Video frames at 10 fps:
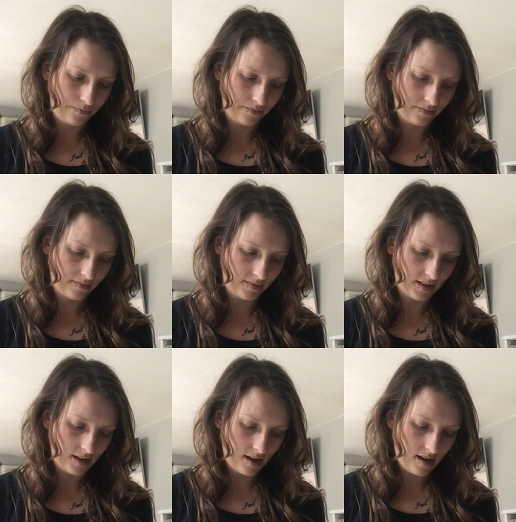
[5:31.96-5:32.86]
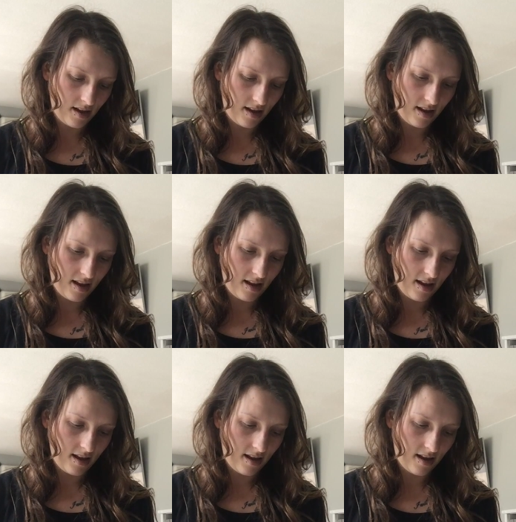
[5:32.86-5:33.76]

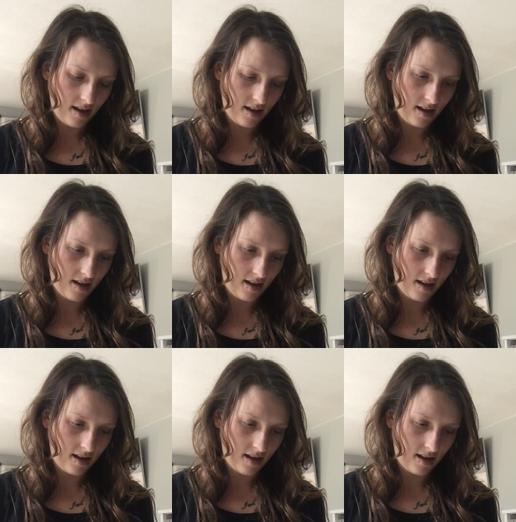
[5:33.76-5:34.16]
(silence)